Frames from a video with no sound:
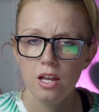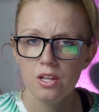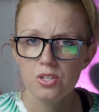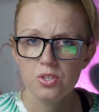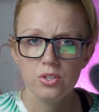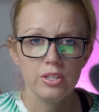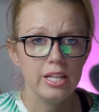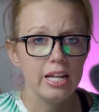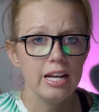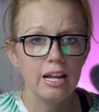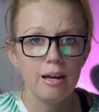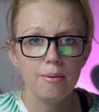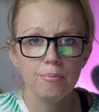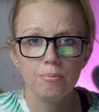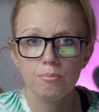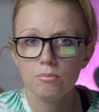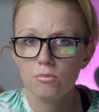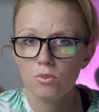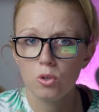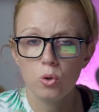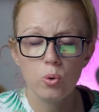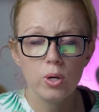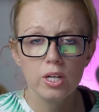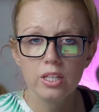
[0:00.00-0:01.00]
So then
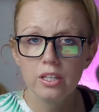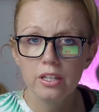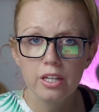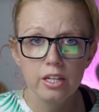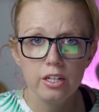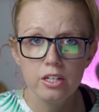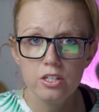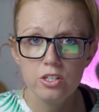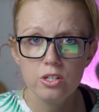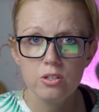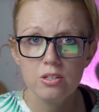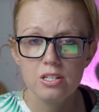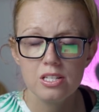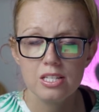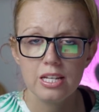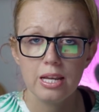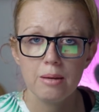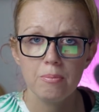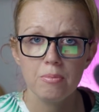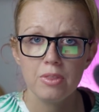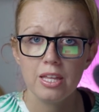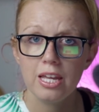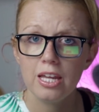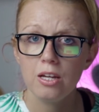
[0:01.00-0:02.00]
I'm quickly going to do the
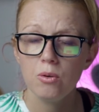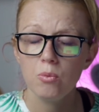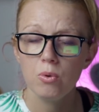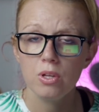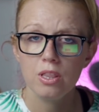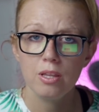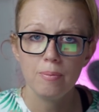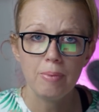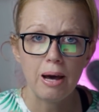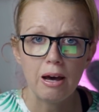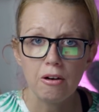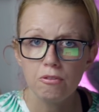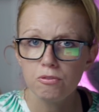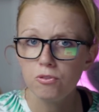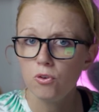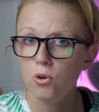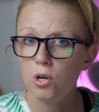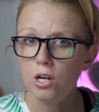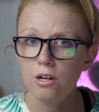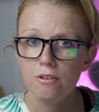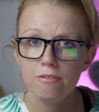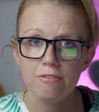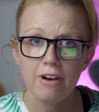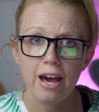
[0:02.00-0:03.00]
same thing with about
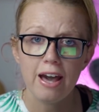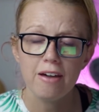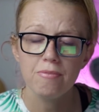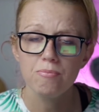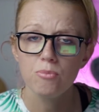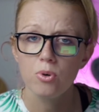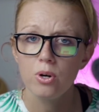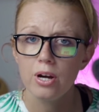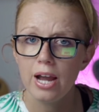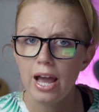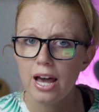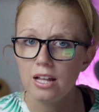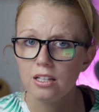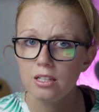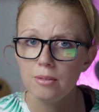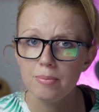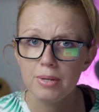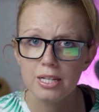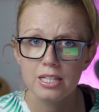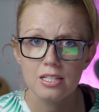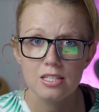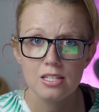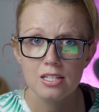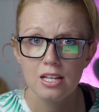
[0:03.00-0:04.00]
four or five more
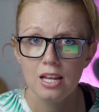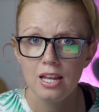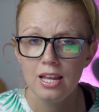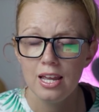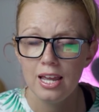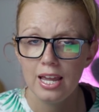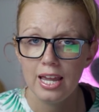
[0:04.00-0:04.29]
elements.